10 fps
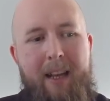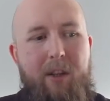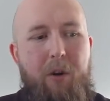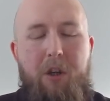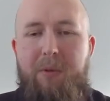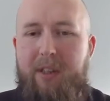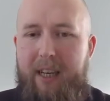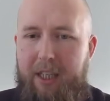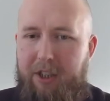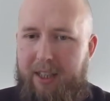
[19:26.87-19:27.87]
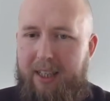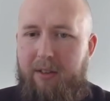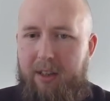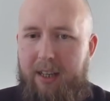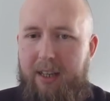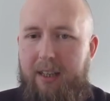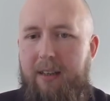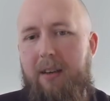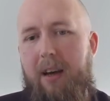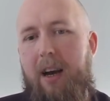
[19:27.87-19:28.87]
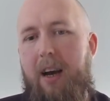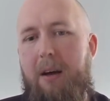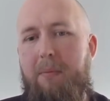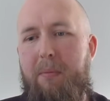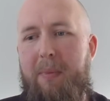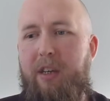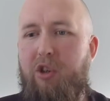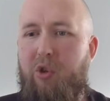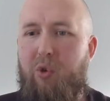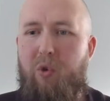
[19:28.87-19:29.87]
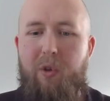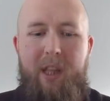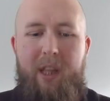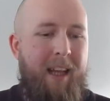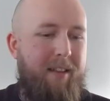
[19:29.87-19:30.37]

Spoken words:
documentation easily, making sure that